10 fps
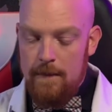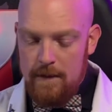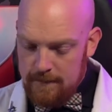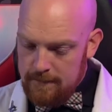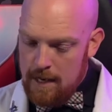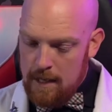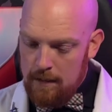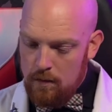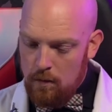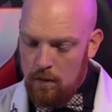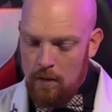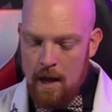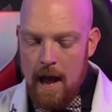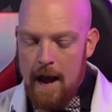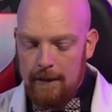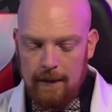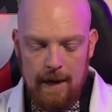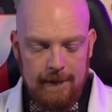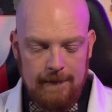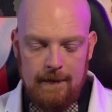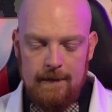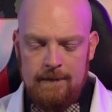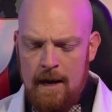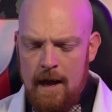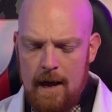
This is kind of cool. I like these.